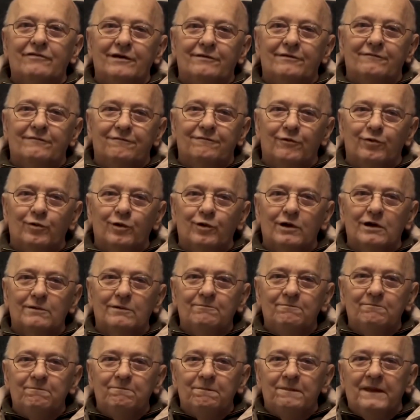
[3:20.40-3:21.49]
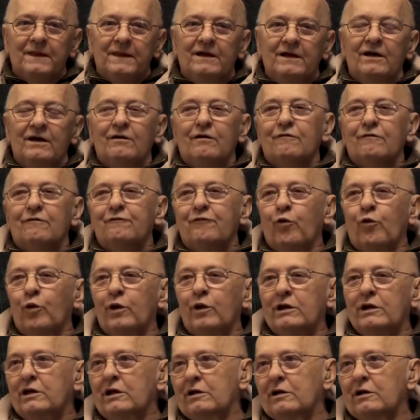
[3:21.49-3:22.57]
and he said he felt
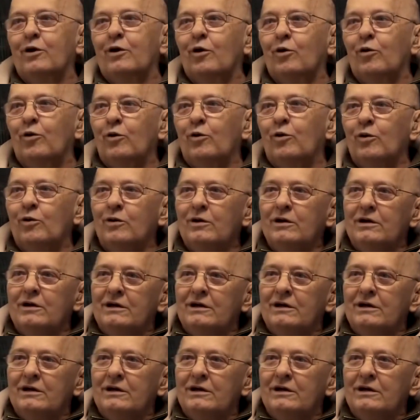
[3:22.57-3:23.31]
overwhelmed with information